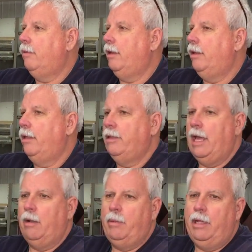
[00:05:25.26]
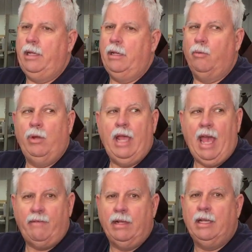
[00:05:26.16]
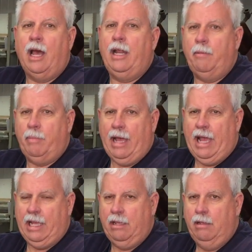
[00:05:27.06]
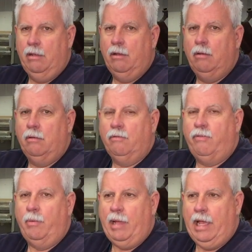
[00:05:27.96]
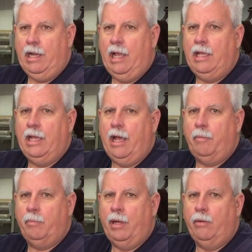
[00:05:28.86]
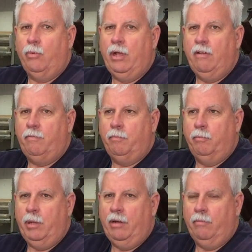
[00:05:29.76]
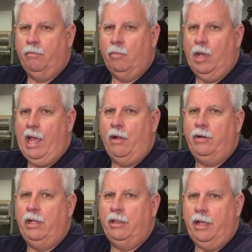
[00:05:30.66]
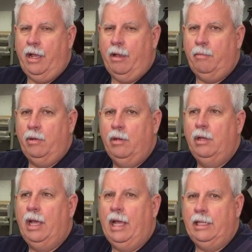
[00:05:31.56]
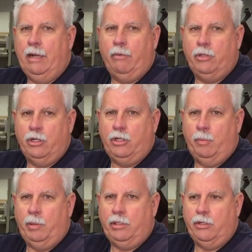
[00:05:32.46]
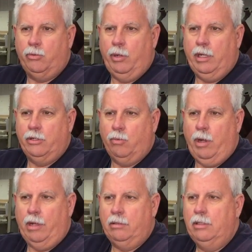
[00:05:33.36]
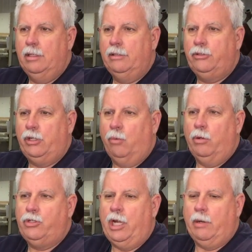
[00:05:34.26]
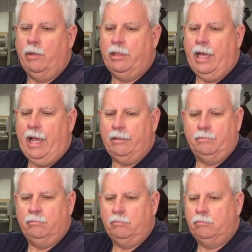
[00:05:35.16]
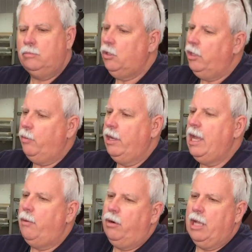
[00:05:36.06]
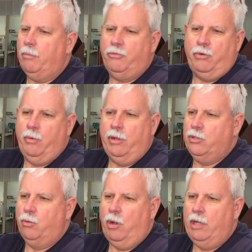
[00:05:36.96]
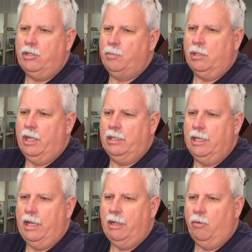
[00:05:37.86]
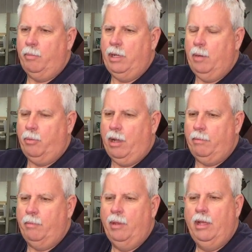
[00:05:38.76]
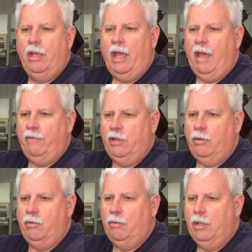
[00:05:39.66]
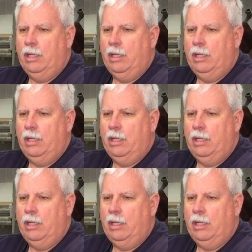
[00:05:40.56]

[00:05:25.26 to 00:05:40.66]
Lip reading: and that'll be, we haven't got it back from A&A yet, but we have been hounding them, and they were to ship it this week as well. So we'll check with that. And so anyway, yeah, we're a couple, 3 weeks away, something like that. It won't be any problem having you